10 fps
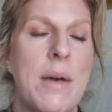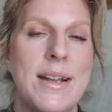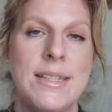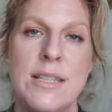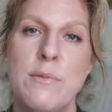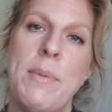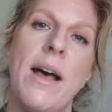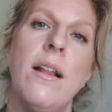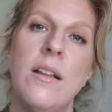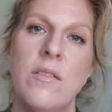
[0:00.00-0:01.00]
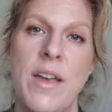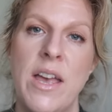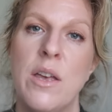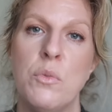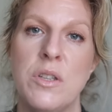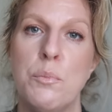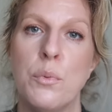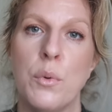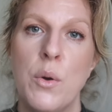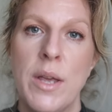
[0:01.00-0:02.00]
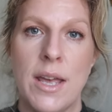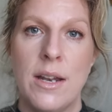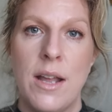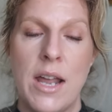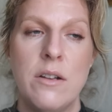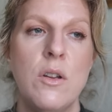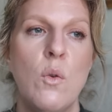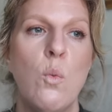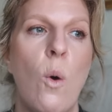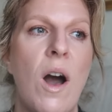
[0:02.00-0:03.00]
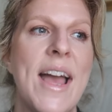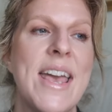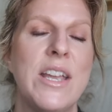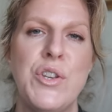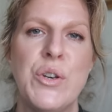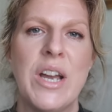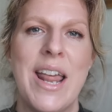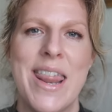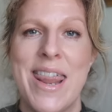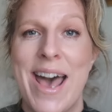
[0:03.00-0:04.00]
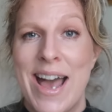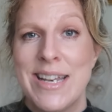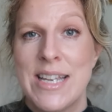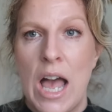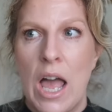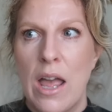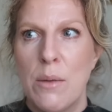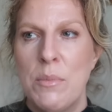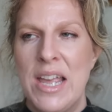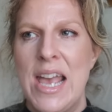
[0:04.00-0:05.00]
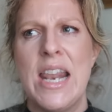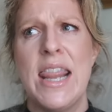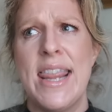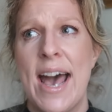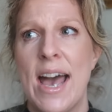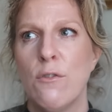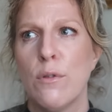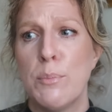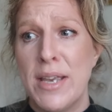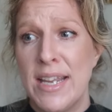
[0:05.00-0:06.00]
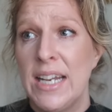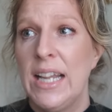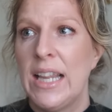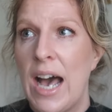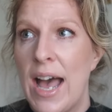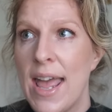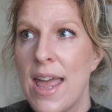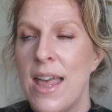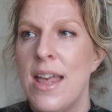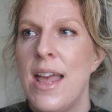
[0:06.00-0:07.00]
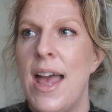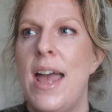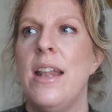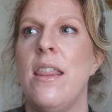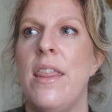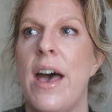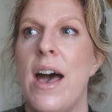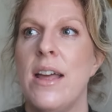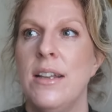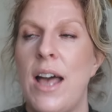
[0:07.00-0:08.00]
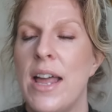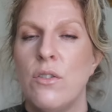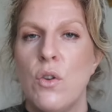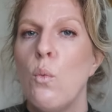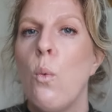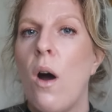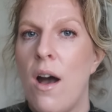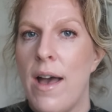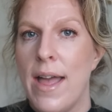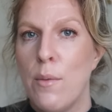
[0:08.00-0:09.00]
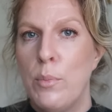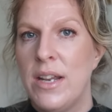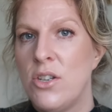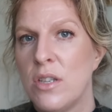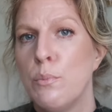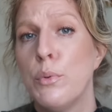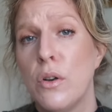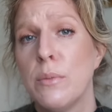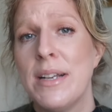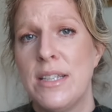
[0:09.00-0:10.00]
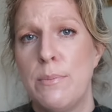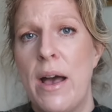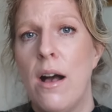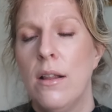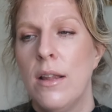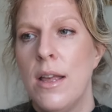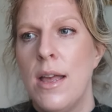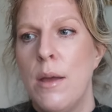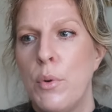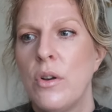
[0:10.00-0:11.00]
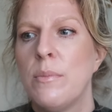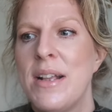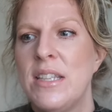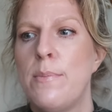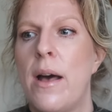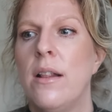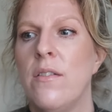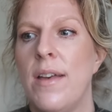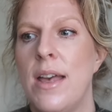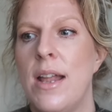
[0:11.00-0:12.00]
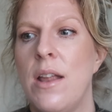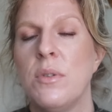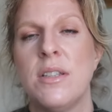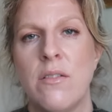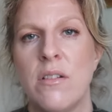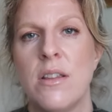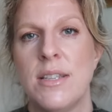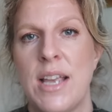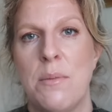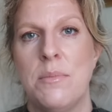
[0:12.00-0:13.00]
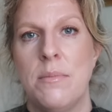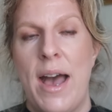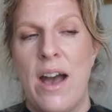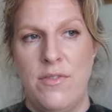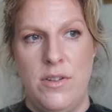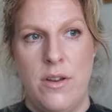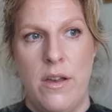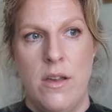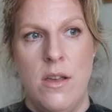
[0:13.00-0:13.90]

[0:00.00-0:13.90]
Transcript: my spell of him was broken. I don't know why it took that time and that repeated lie and that, I don't know why, but it just broke my spell. Broke my spell of it and it was never the same after.